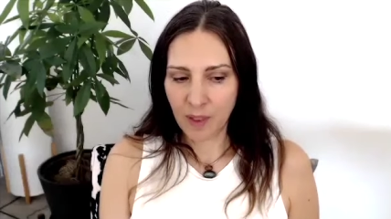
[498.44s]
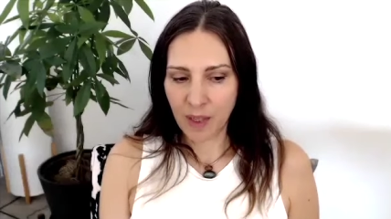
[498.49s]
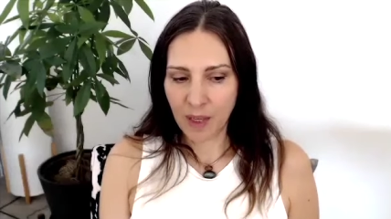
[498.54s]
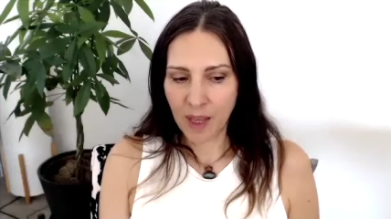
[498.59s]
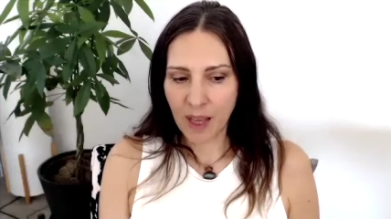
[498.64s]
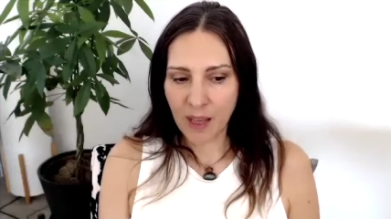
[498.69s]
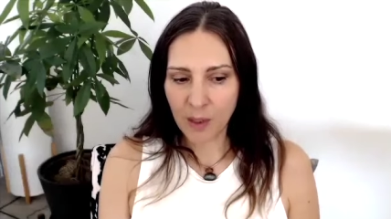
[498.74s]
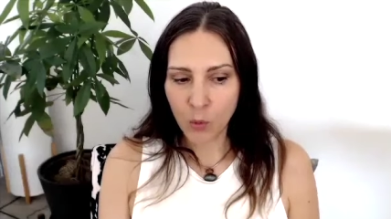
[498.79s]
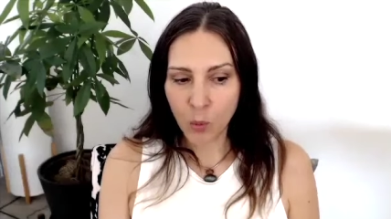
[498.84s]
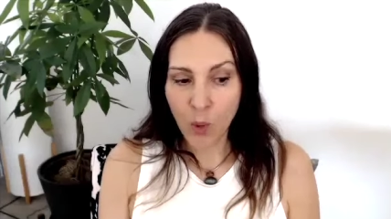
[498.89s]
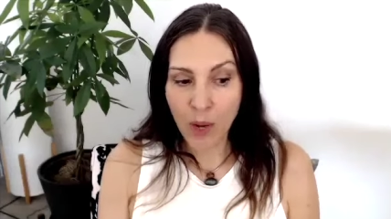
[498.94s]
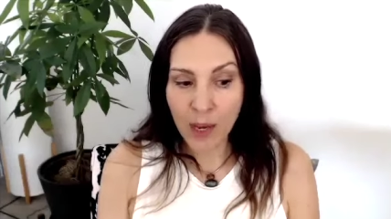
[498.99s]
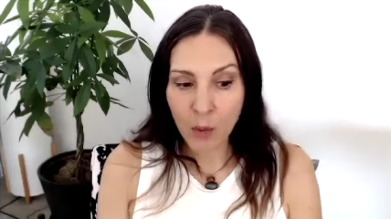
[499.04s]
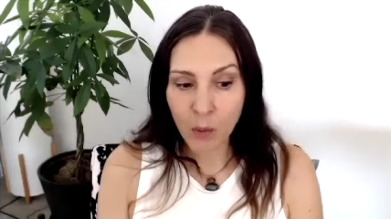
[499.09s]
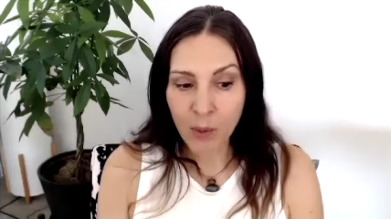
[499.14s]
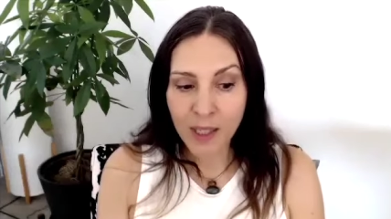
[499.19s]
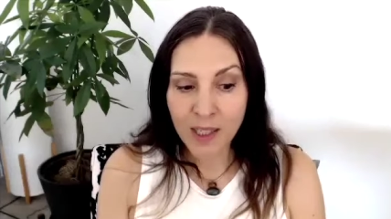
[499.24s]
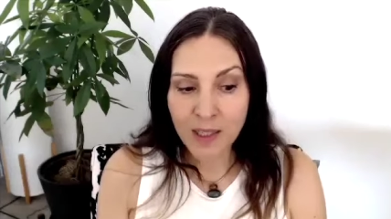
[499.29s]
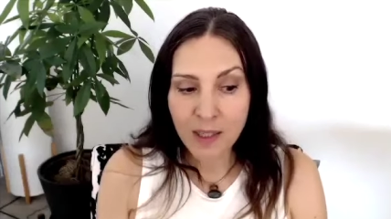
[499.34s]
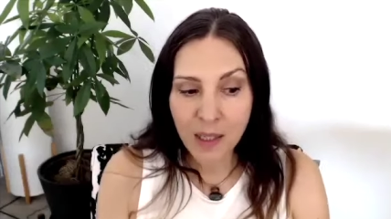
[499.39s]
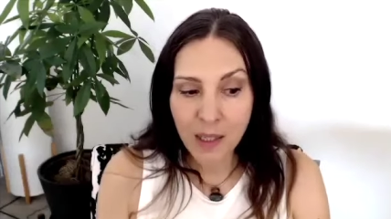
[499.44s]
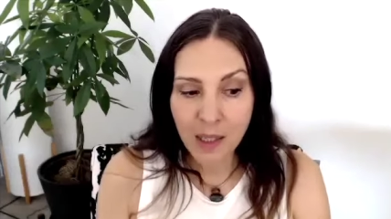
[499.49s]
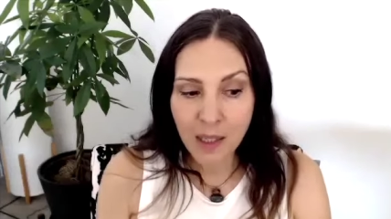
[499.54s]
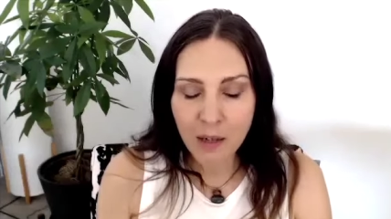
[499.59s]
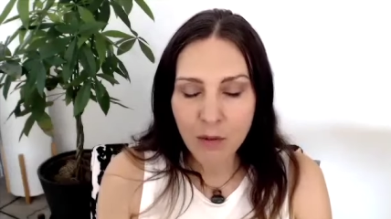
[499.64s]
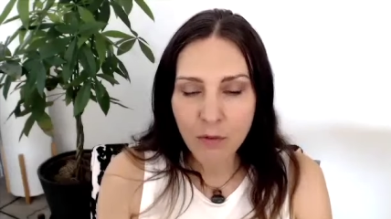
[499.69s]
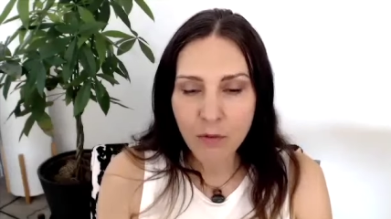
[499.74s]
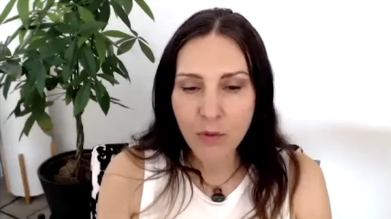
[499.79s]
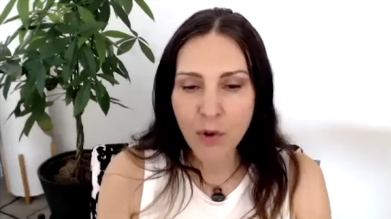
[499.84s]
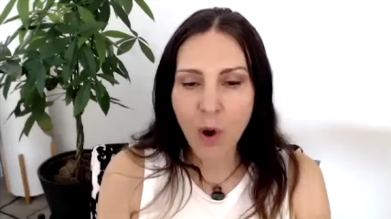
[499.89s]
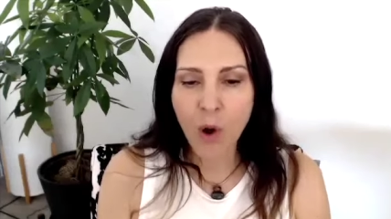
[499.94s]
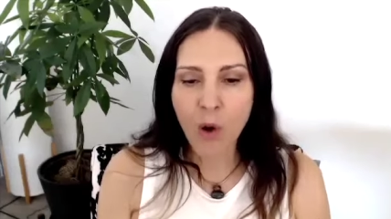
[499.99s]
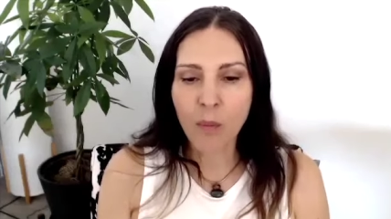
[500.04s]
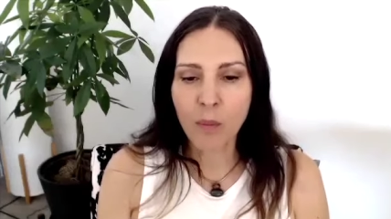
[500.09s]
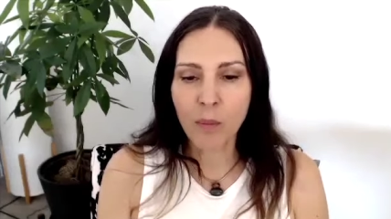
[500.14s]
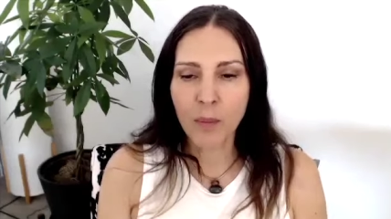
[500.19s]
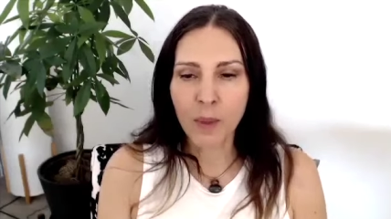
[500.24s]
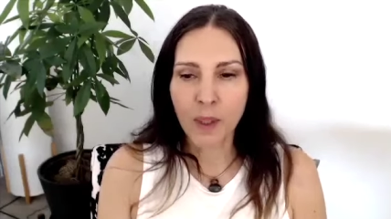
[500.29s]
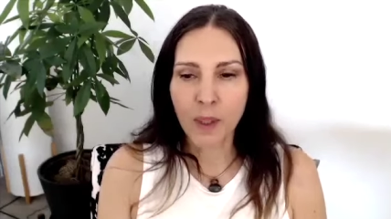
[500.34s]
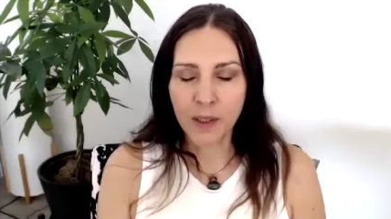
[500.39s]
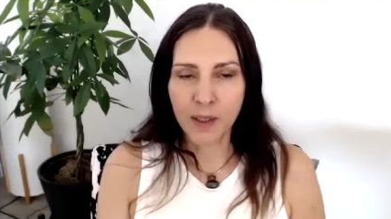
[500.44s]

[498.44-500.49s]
and where we seek it from,